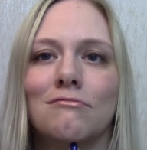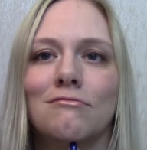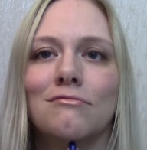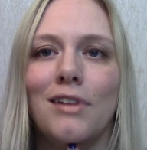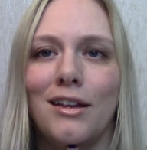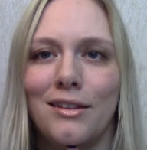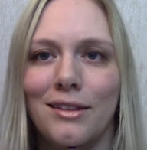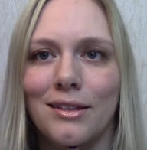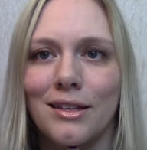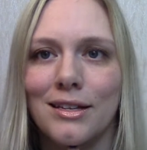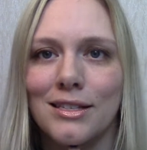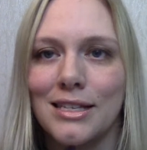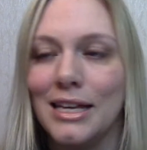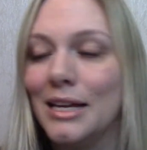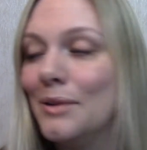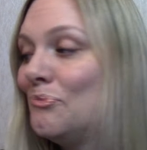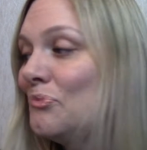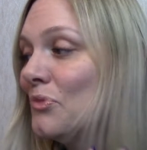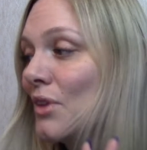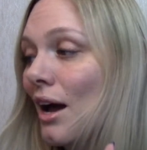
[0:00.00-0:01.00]
I think that's it.
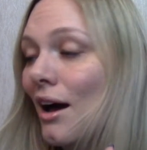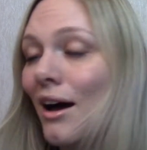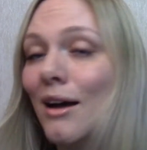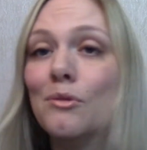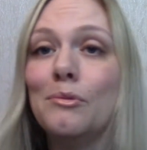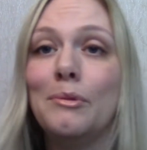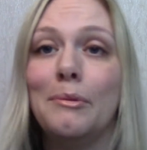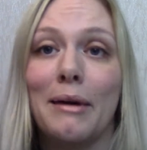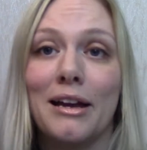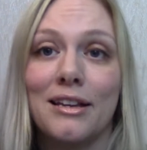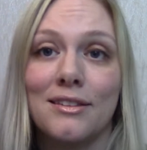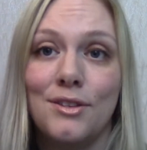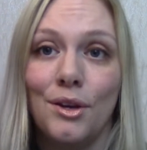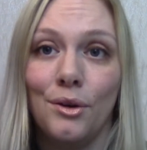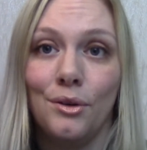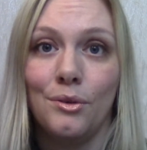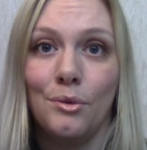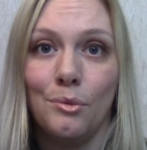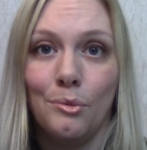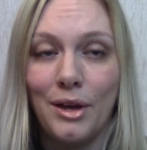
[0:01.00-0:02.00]
I will be back
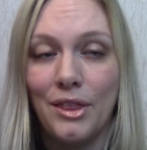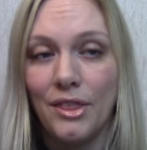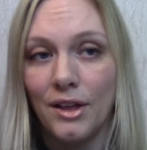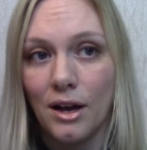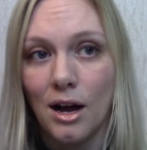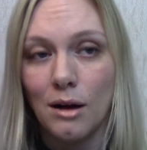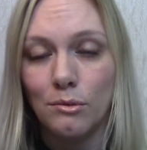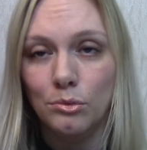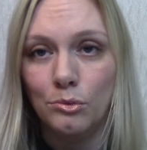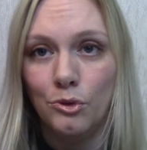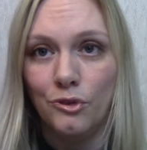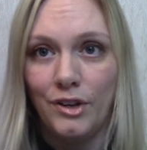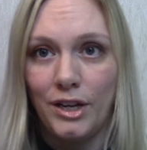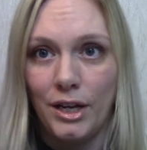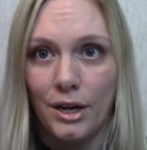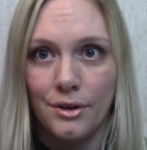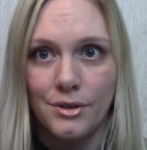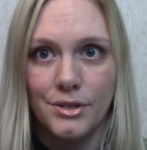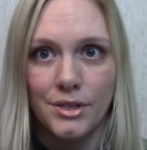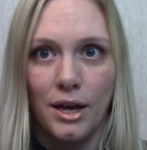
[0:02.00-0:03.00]
soon with a couple more
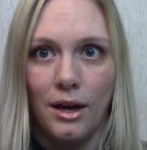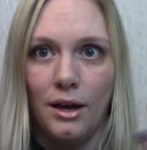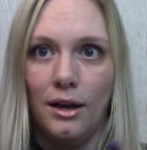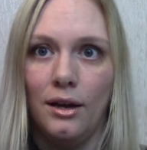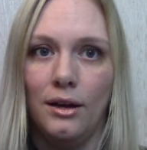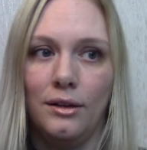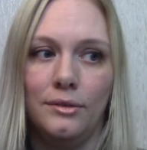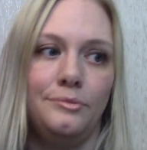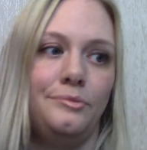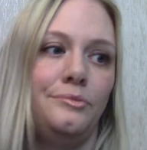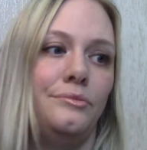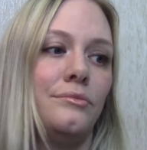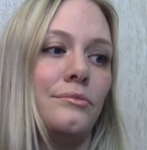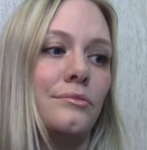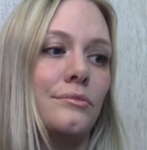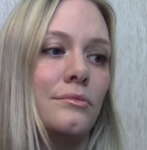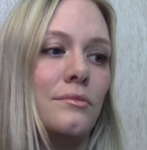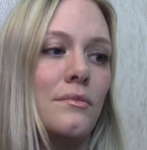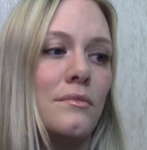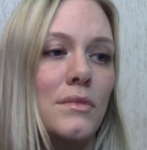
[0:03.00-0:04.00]
videos.
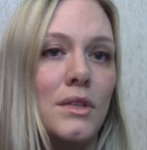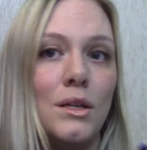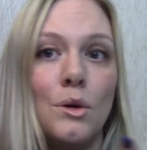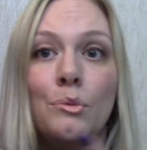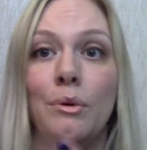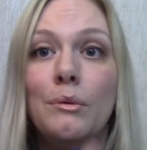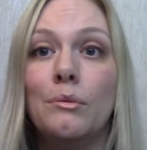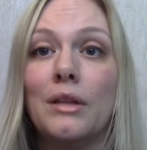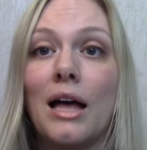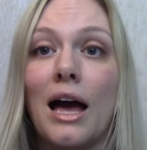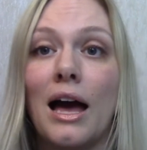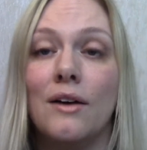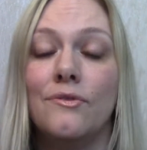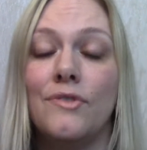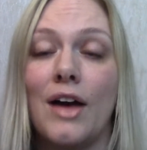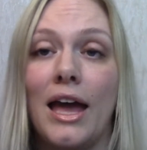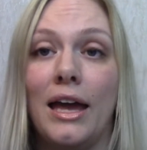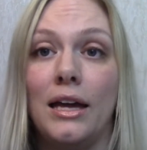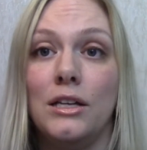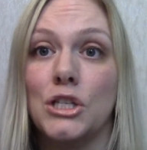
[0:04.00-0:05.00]
We will have
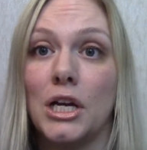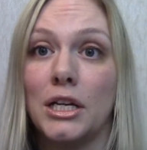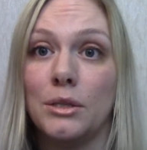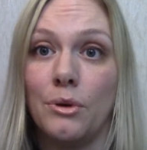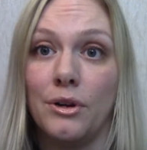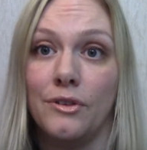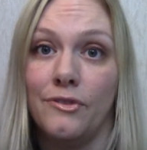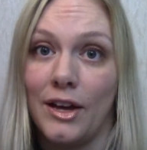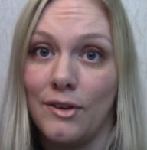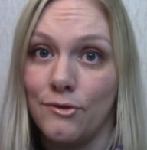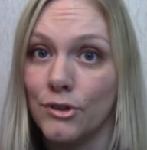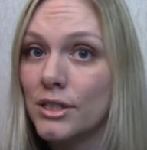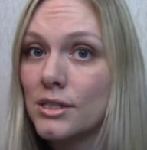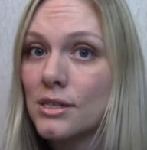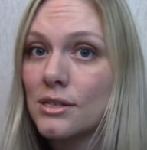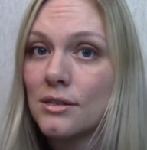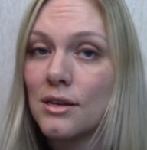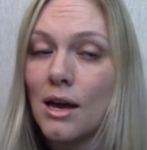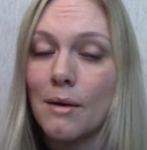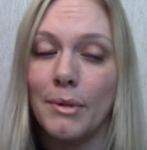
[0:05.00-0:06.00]
a January
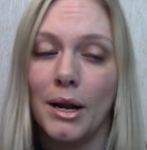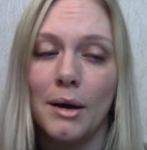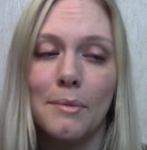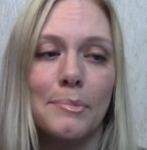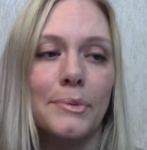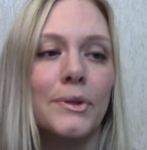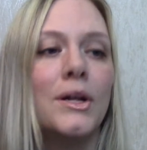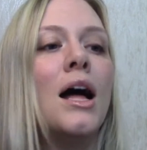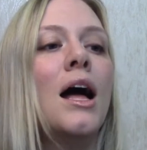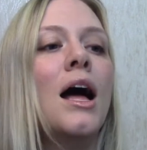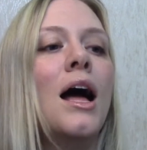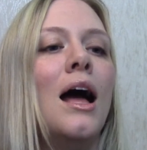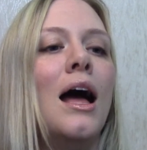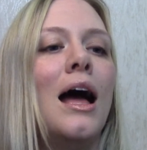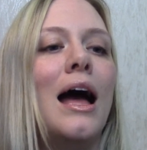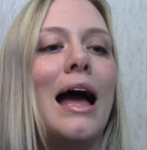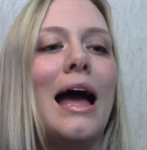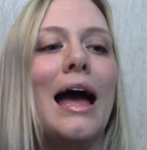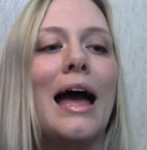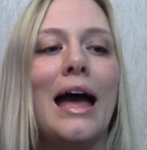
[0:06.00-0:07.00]
favourites coming up,
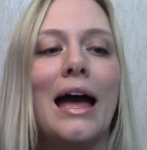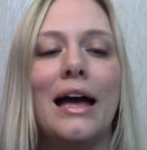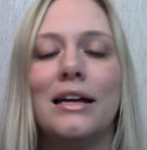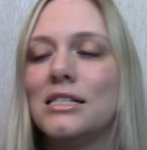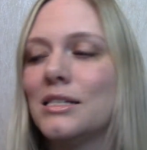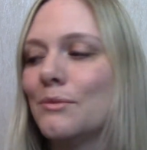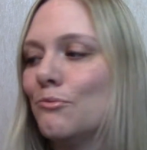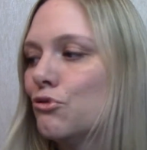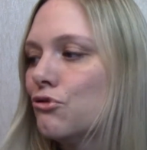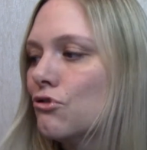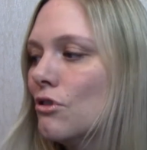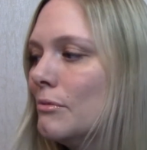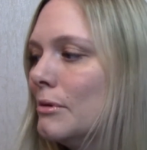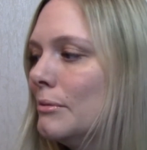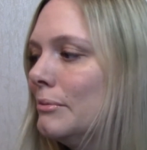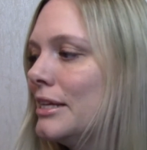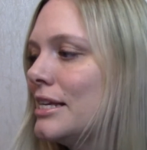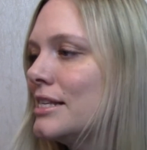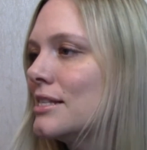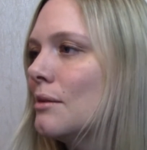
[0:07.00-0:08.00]
and
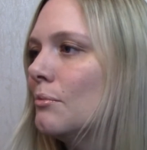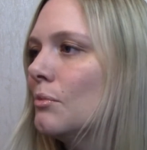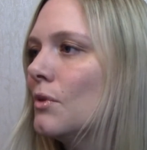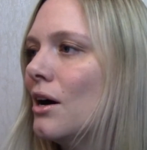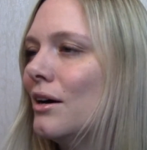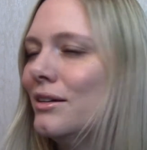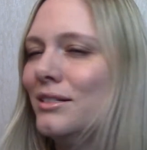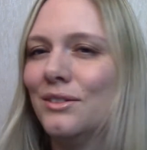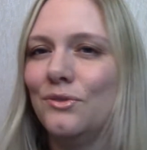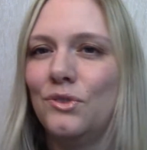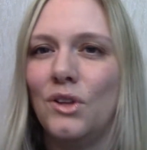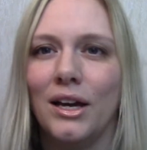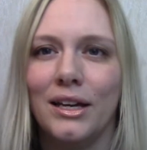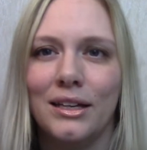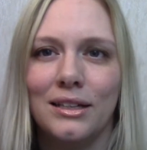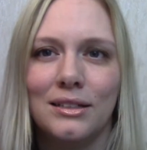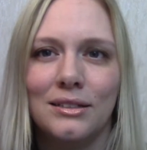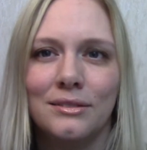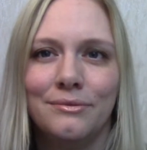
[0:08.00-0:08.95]
probably some kind of like